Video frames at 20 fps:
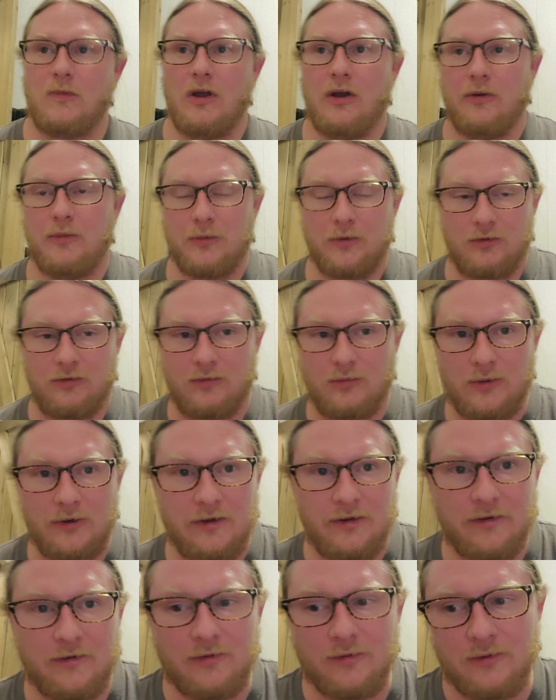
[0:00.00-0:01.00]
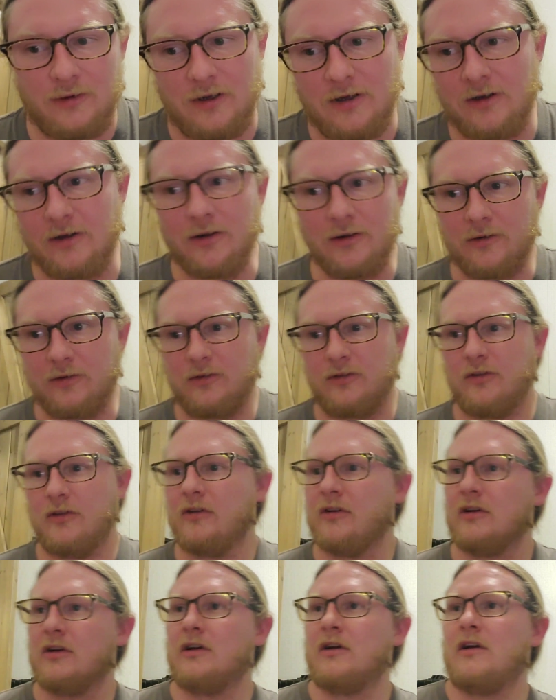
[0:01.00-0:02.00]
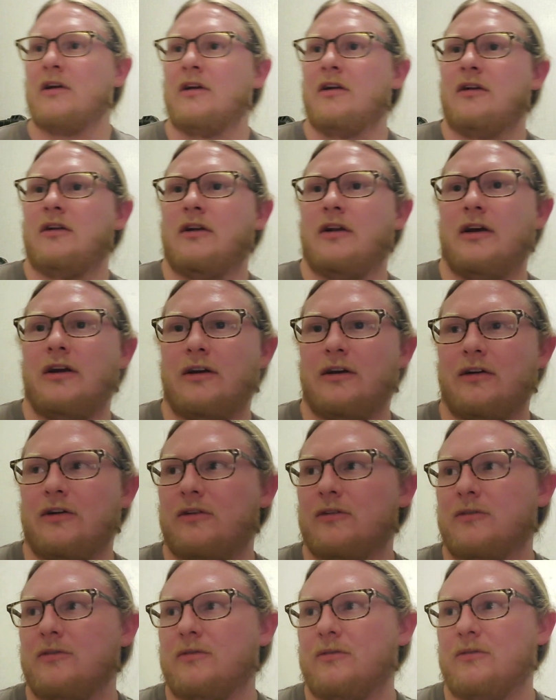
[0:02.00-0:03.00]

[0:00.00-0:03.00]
almost $300. Now,